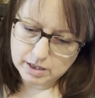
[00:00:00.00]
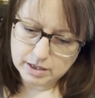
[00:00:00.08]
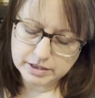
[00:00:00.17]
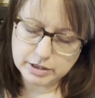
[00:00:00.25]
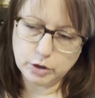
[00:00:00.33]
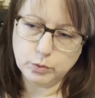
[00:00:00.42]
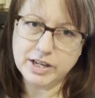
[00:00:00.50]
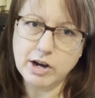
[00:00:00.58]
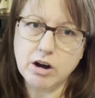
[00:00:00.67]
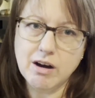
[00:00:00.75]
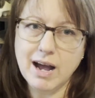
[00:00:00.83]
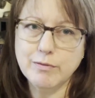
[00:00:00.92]
you know, we
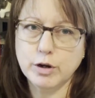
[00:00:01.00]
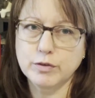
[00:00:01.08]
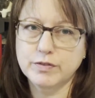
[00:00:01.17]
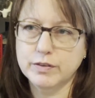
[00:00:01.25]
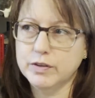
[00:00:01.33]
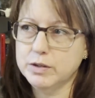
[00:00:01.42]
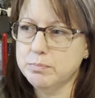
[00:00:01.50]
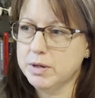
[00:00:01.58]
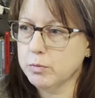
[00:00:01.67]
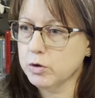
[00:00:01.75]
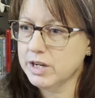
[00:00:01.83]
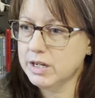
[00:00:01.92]
all have our vivid
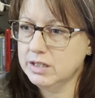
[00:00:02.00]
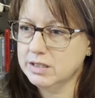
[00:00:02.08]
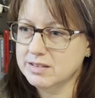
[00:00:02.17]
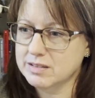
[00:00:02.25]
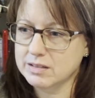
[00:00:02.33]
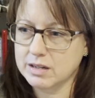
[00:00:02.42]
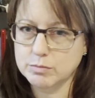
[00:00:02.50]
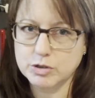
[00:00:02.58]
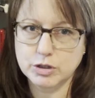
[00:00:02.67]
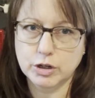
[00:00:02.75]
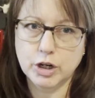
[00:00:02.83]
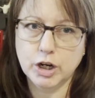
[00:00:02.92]
memories, I'm
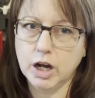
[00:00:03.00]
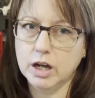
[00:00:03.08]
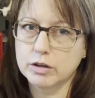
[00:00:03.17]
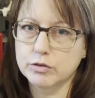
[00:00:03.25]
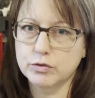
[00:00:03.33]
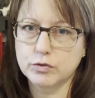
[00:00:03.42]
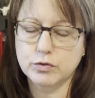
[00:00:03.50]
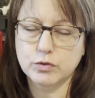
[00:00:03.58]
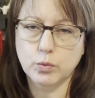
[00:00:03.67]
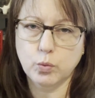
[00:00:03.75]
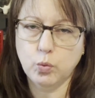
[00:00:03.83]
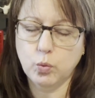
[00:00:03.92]
sure,
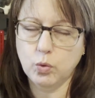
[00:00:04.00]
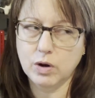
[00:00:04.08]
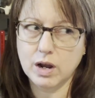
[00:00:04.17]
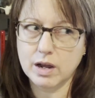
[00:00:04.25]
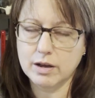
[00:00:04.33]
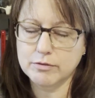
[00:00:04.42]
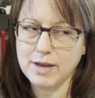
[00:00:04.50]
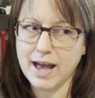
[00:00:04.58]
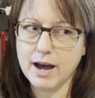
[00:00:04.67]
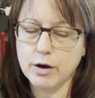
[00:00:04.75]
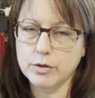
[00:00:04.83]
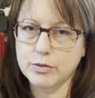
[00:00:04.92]
of
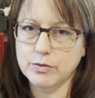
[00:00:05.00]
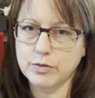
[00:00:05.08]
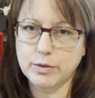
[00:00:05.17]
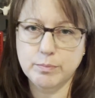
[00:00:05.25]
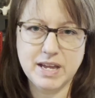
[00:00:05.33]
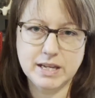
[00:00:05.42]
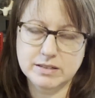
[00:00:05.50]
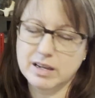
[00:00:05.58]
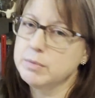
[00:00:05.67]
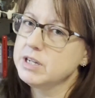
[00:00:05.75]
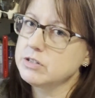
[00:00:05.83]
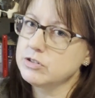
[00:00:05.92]
how the
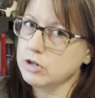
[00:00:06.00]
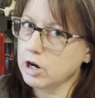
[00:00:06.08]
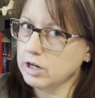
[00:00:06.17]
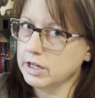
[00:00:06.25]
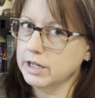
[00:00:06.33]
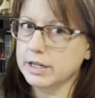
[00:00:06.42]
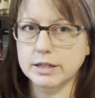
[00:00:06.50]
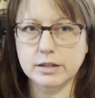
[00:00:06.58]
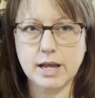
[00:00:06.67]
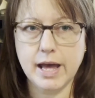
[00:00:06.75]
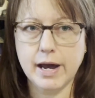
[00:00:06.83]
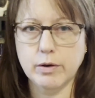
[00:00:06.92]
pandemic started and
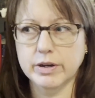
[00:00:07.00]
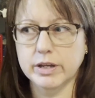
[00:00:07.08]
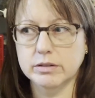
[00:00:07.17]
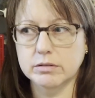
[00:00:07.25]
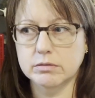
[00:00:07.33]
how it